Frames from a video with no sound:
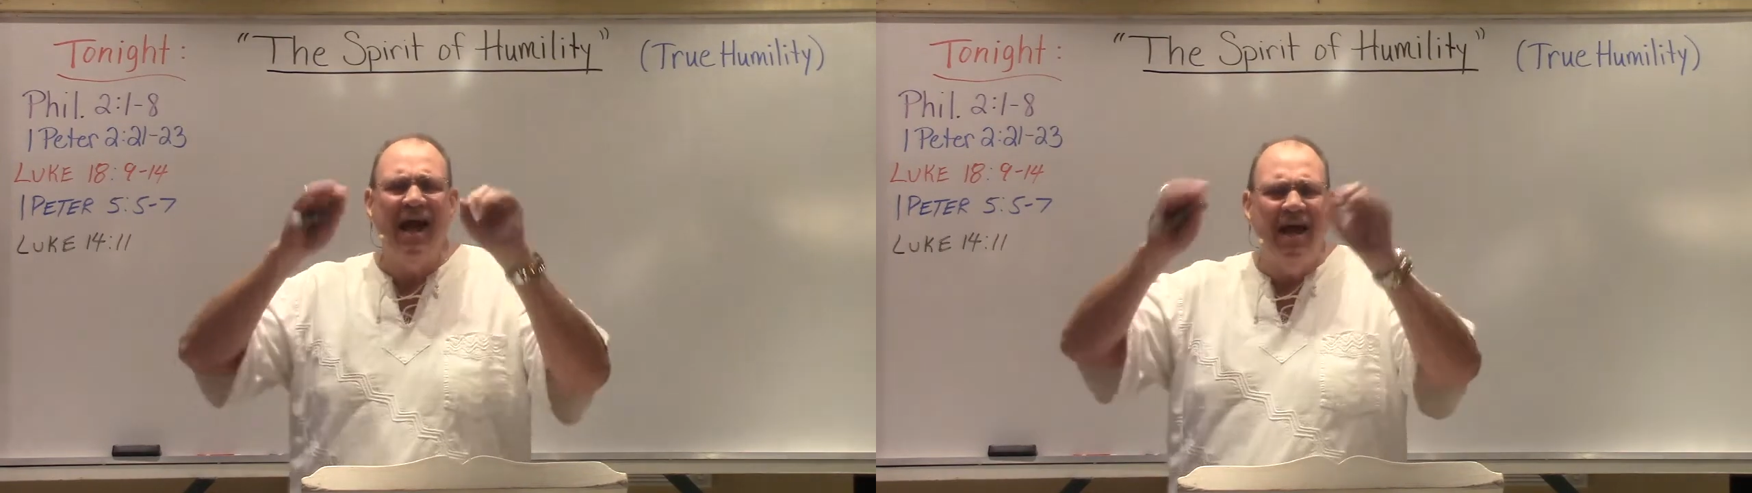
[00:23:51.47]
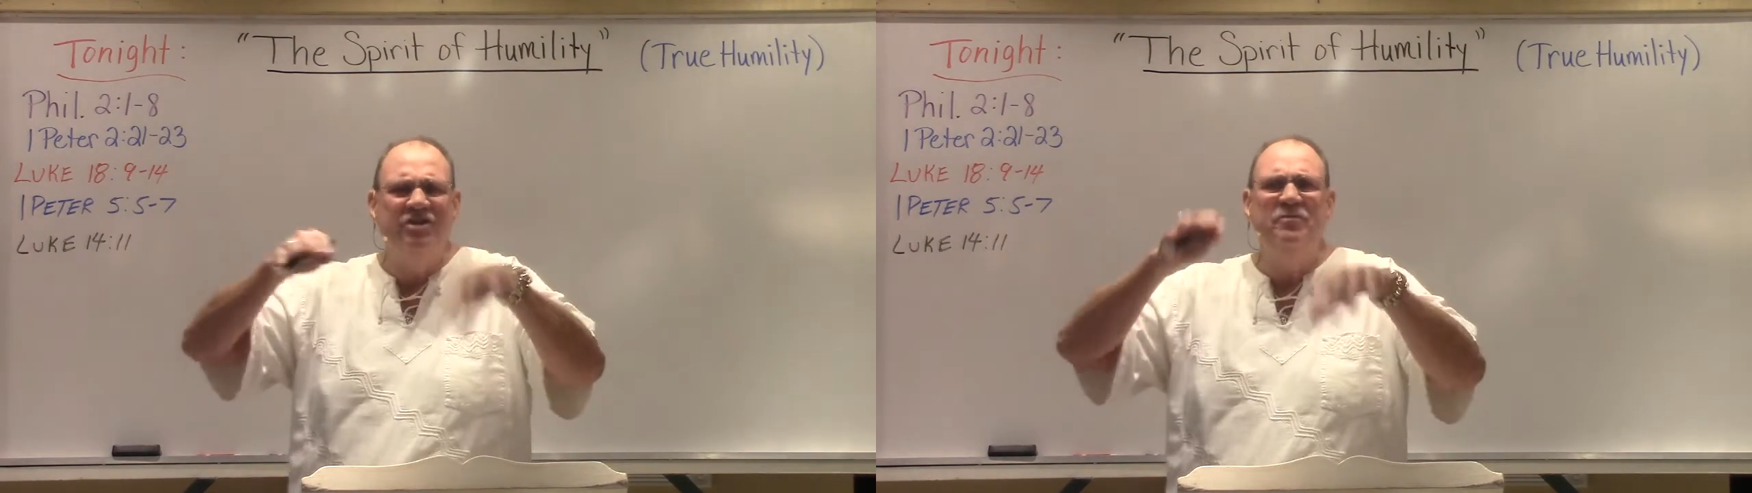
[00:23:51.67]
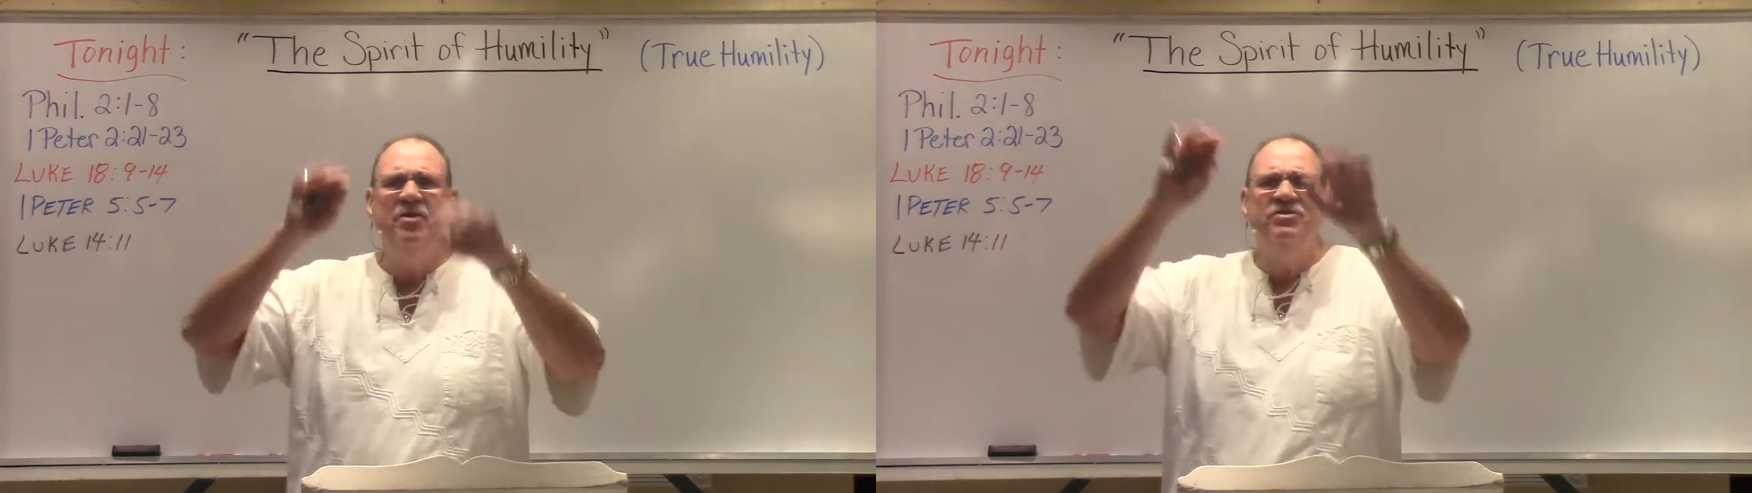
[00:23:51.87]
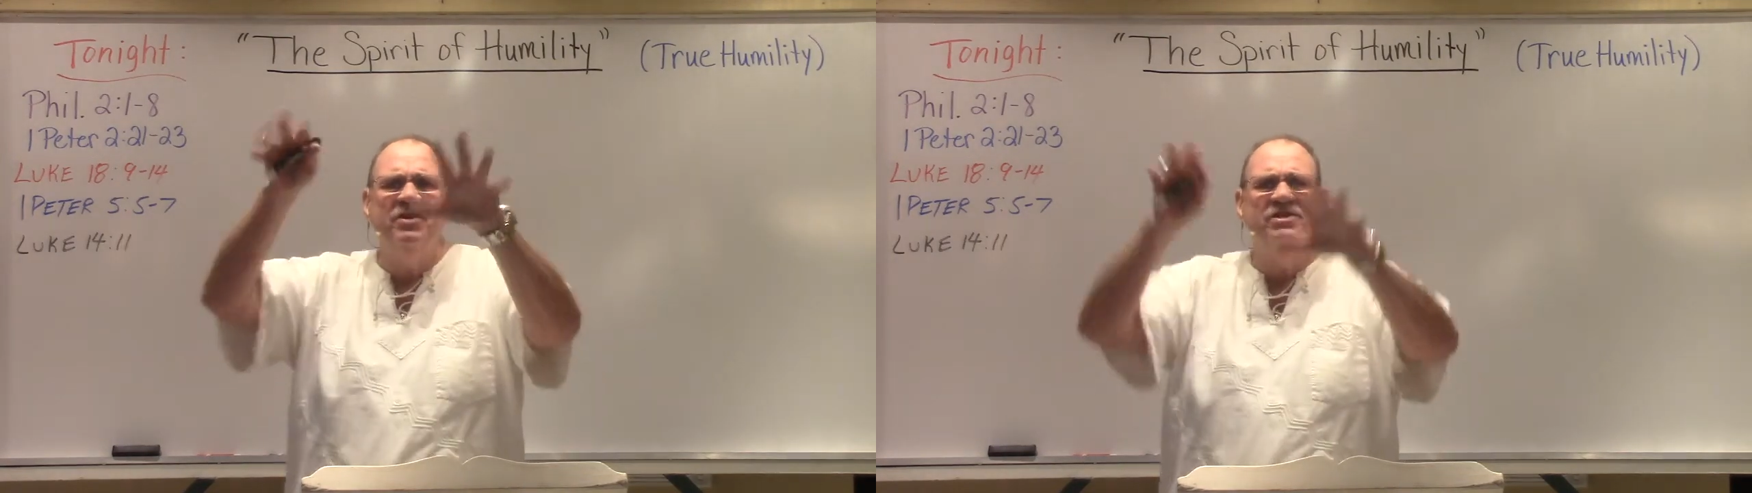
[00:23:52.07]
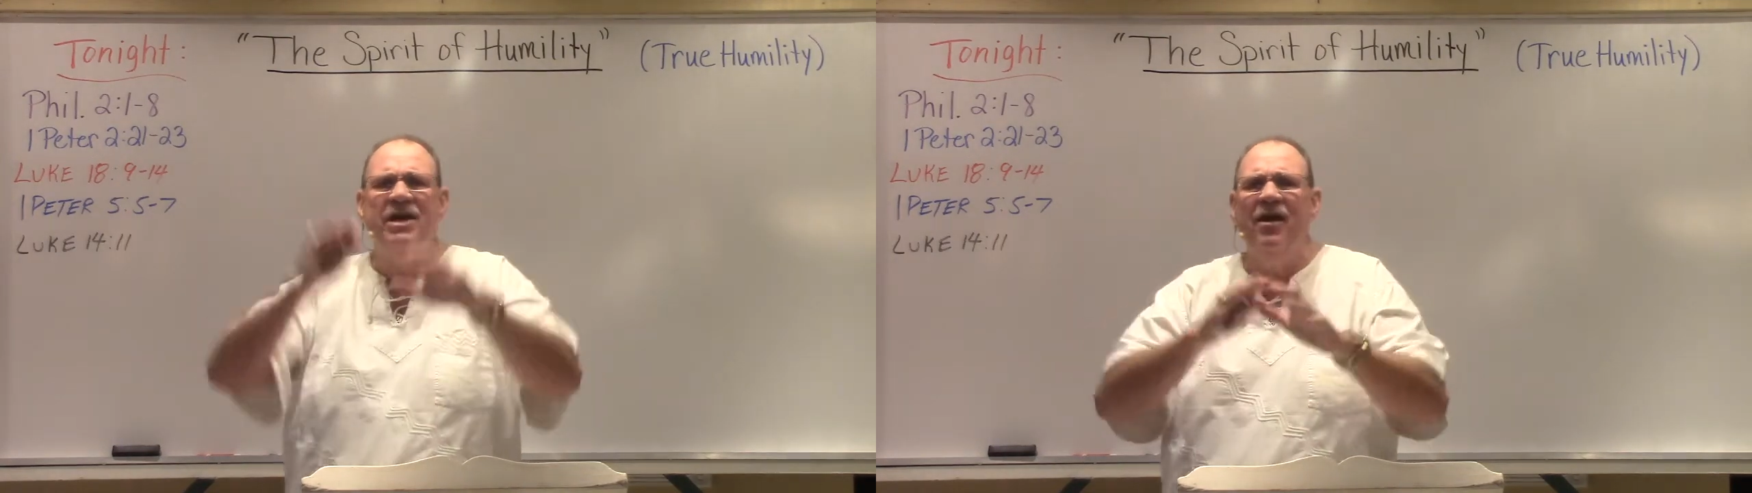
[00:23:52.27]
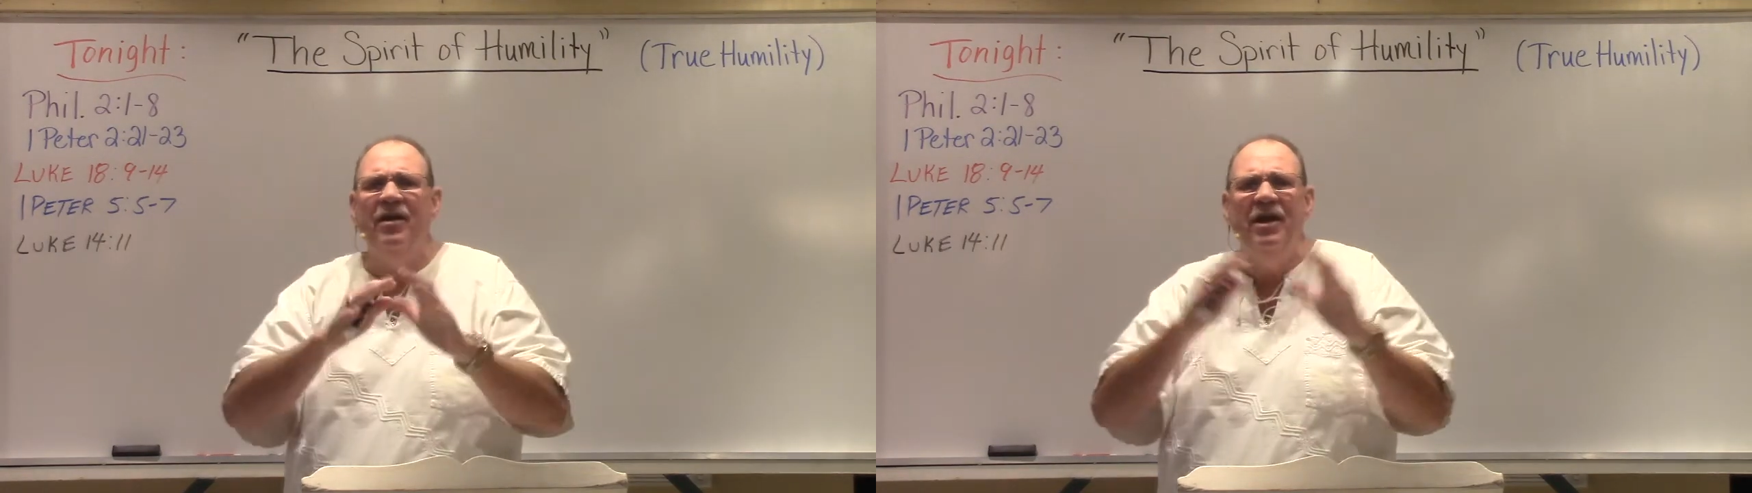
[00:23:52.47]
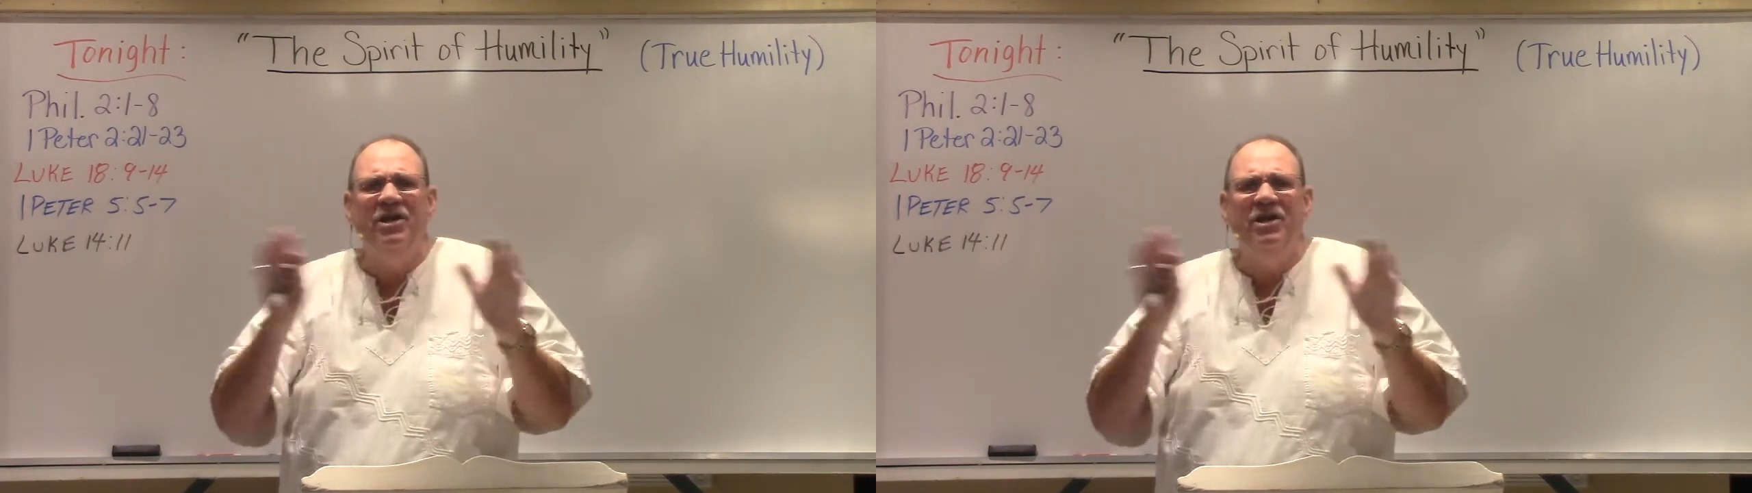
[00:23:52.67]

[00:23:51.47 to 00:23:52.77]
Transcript: attributes and his character,